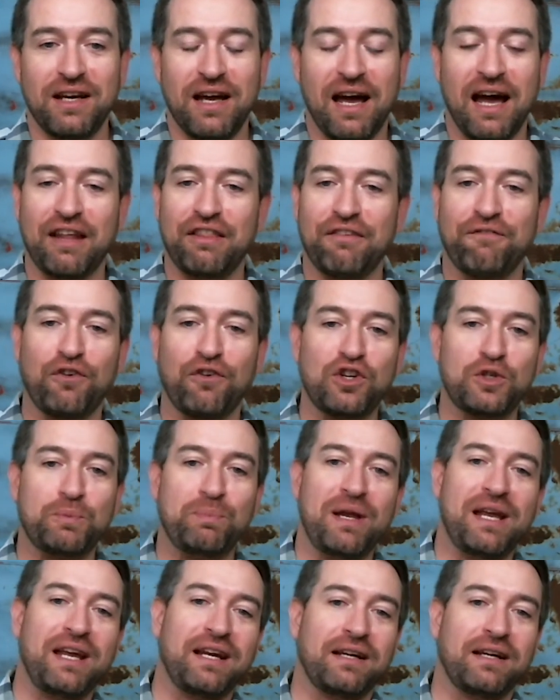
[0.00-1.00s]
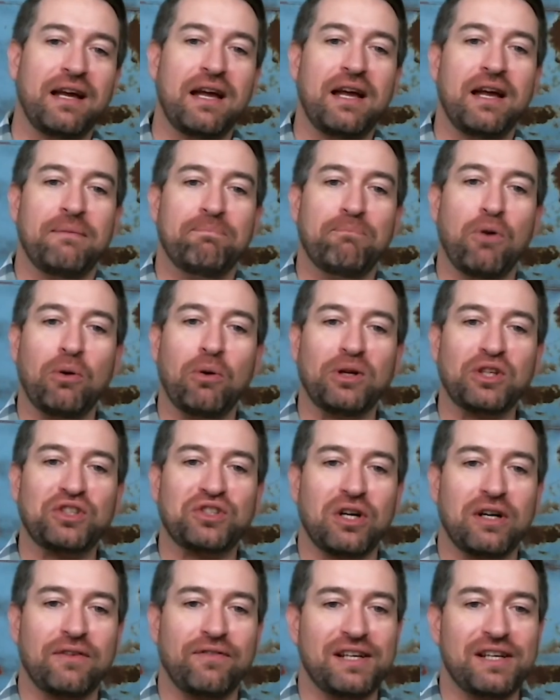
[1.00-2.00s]
Uh, the first being mobile
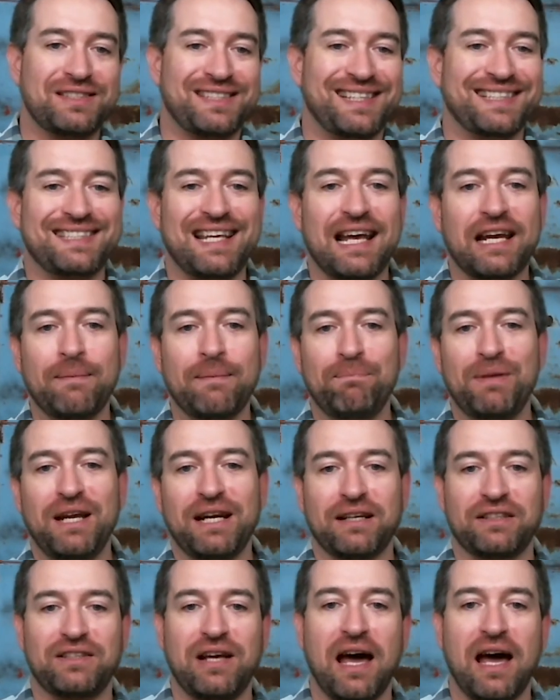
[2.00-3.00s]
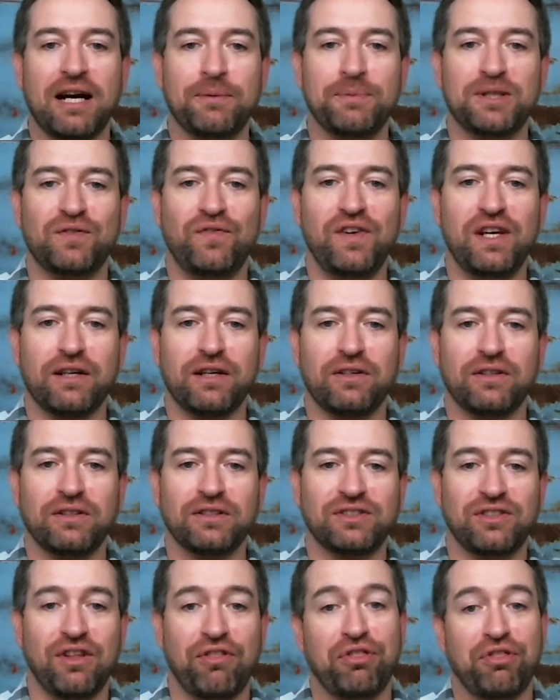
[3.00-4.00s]
service, the second being autonomous
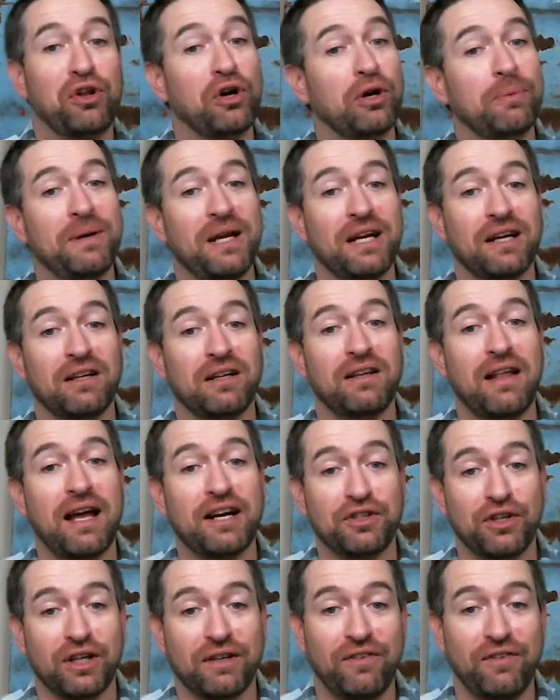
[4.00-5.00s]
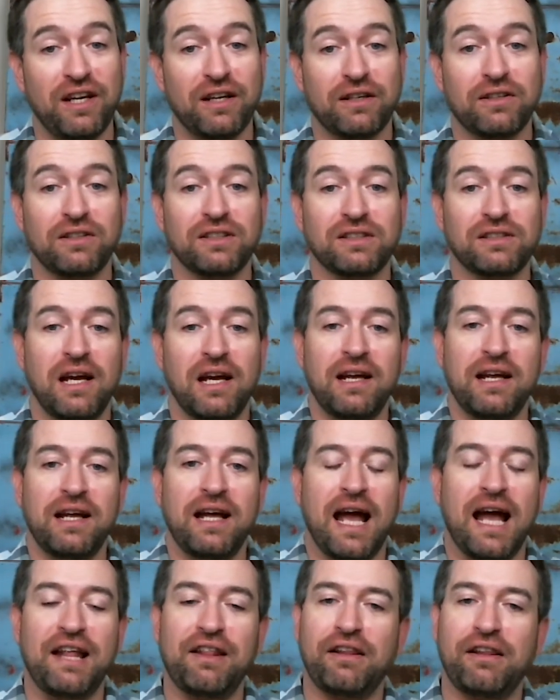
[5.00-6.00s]
vehicles, the third being electric vehicles,
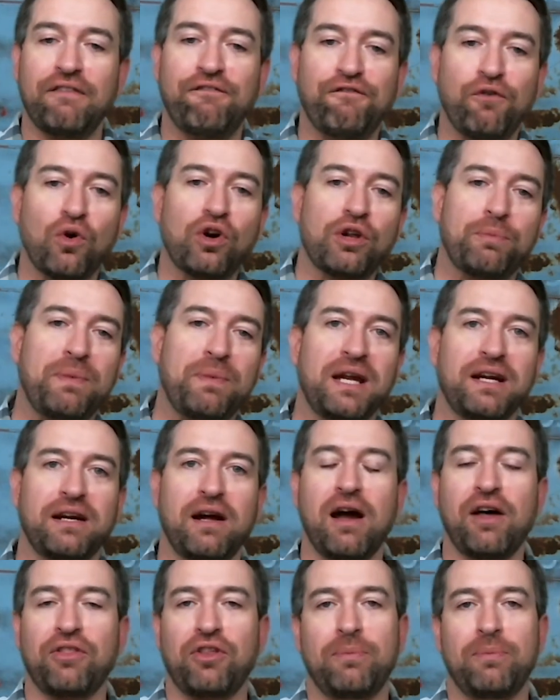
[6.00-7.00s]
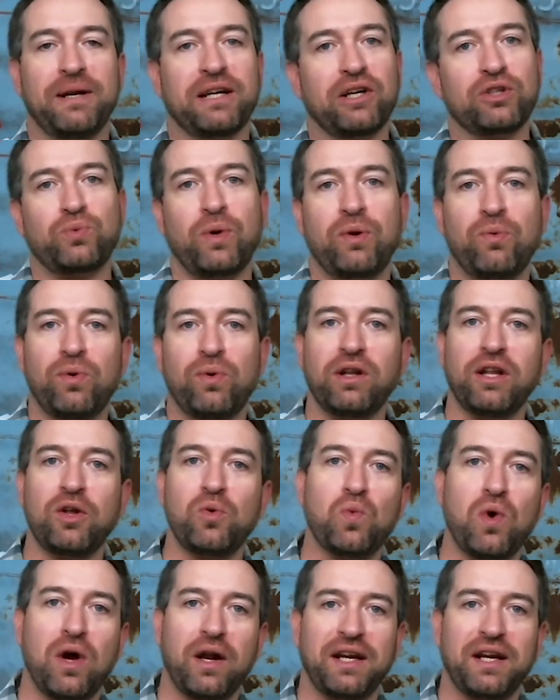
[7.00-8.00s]
and then the fourth being other, because we really
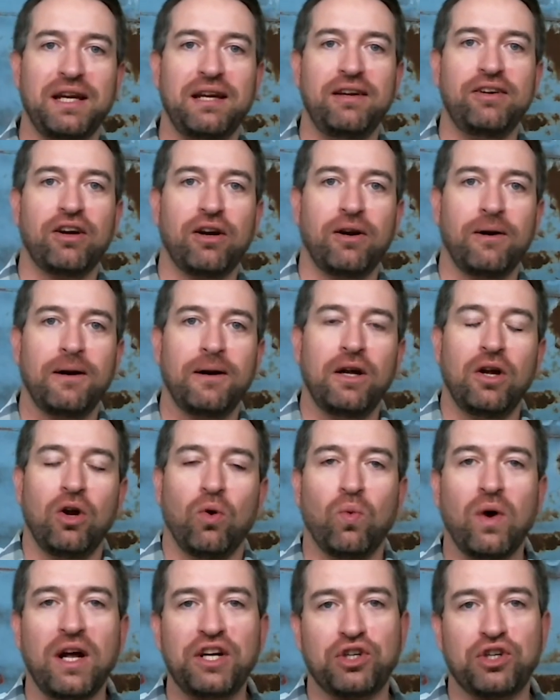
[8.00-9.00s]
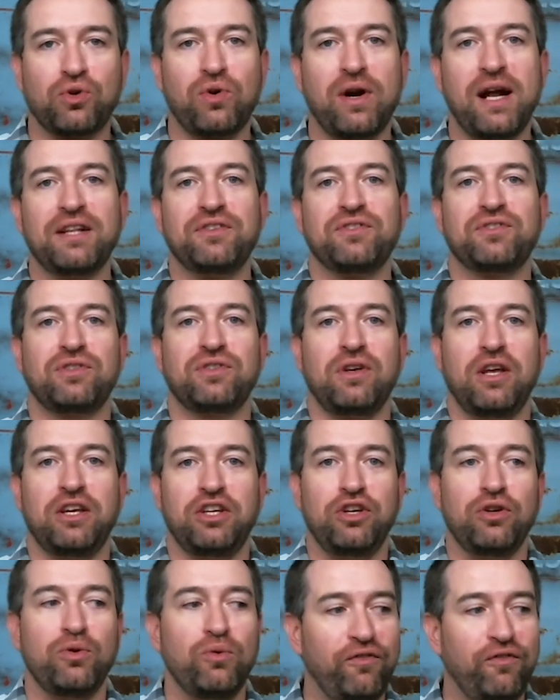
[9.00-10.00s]
want to hear what trends
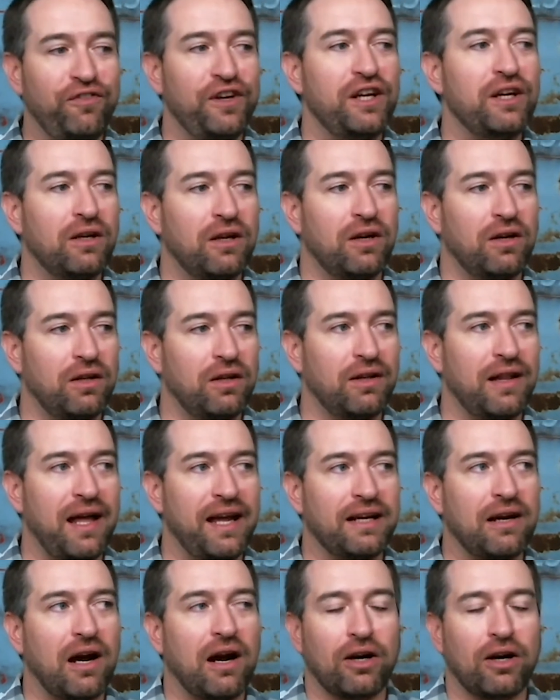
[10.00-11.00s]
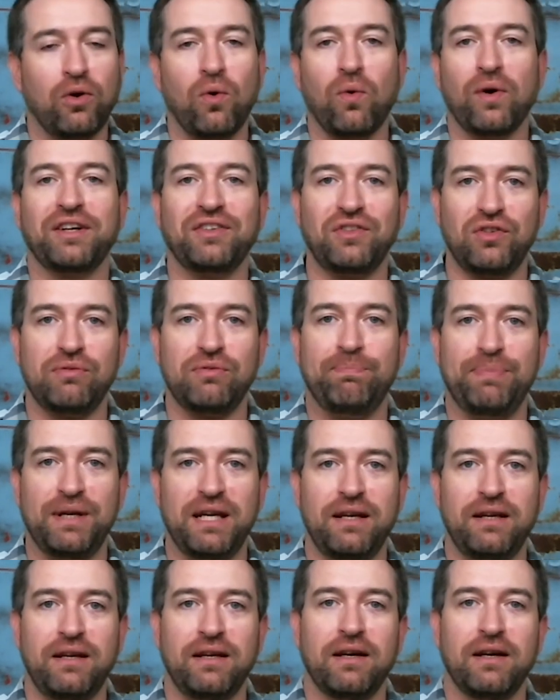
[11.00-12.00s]
you feel like are going to
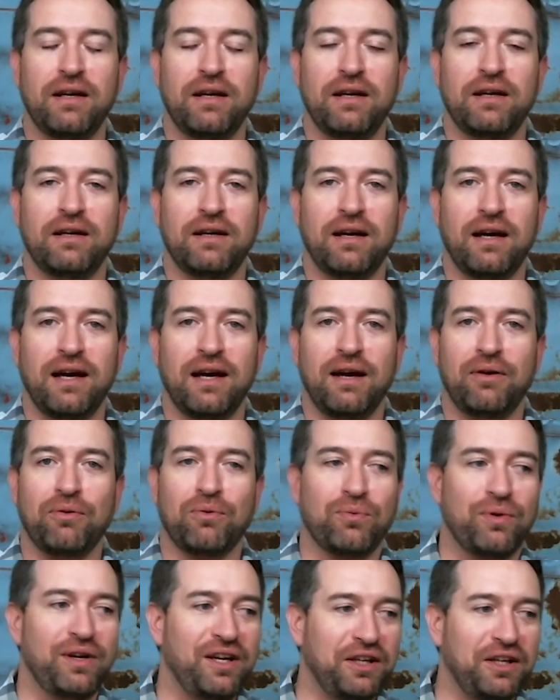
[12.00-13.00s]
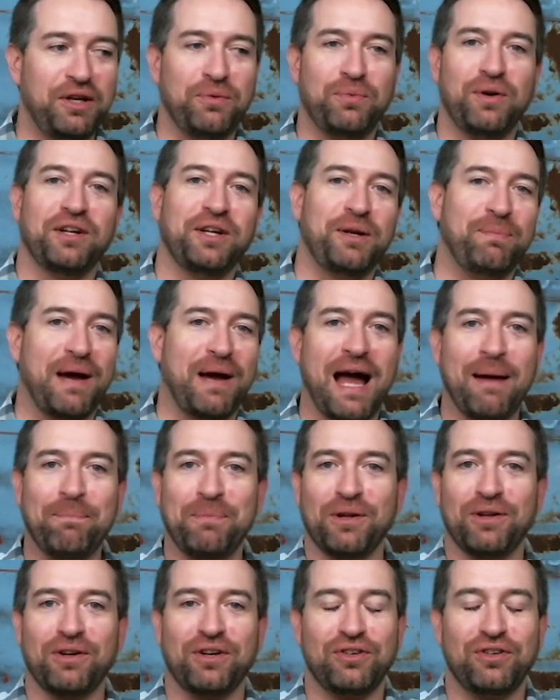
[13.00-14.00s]
be uh, really, really
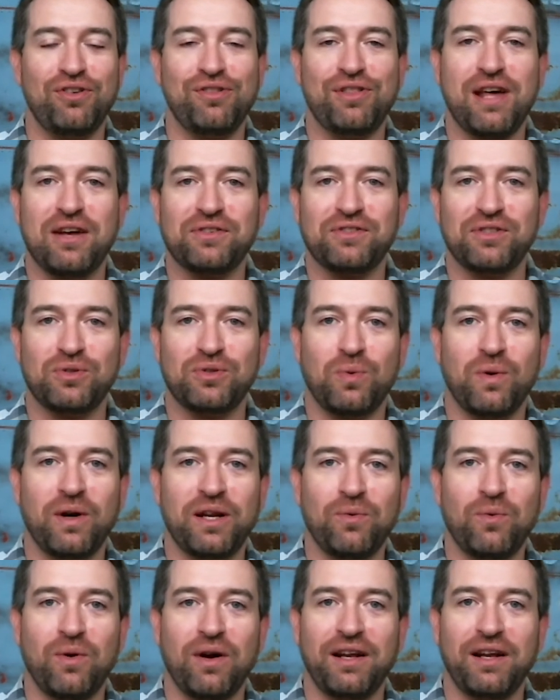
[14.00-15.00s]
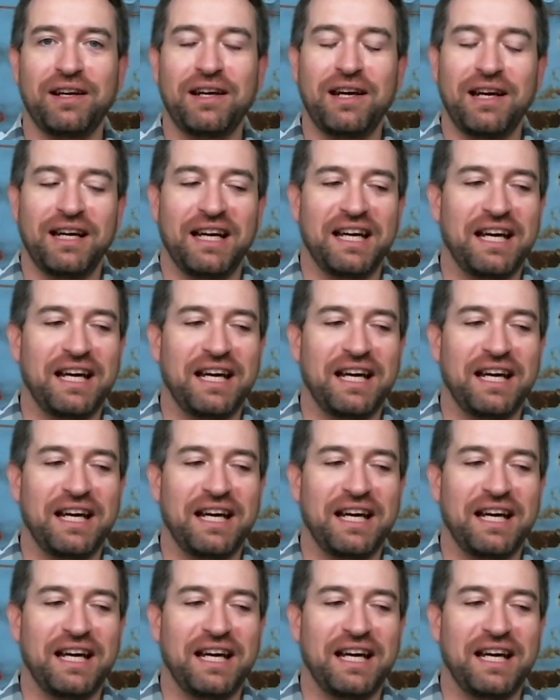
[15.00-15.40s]
popular in 2021.